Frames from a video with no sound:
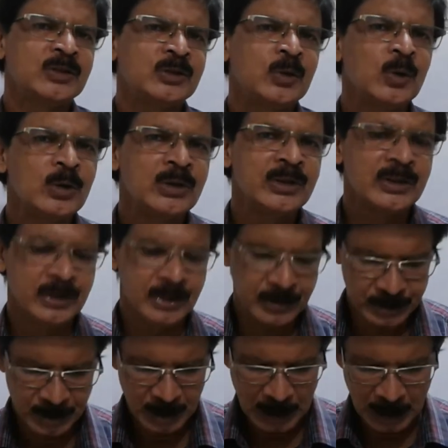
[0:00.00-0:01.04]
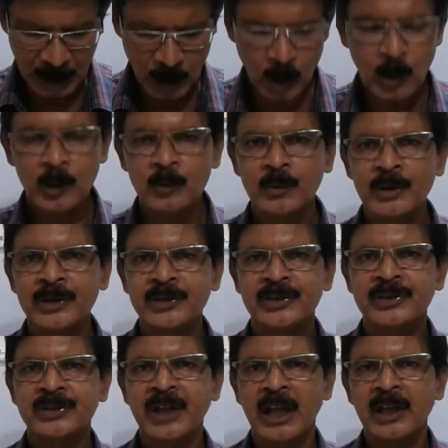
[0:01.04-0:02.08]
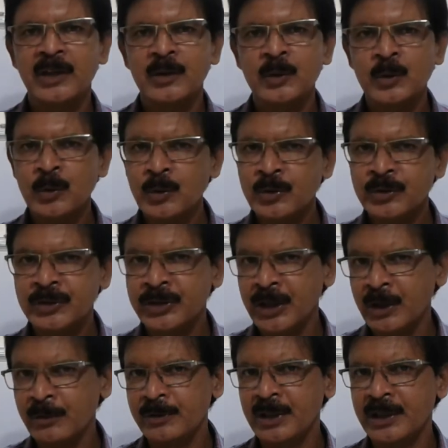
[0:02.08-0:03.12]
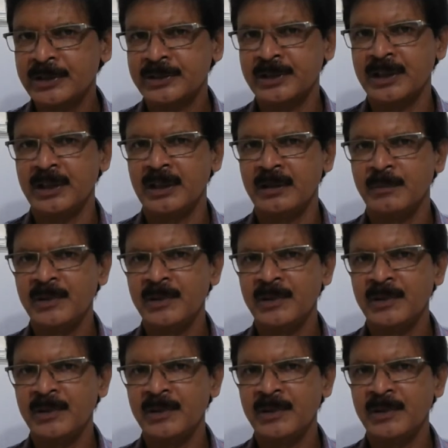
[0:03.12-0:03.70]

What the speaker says: soldiers are always trying to save their skin.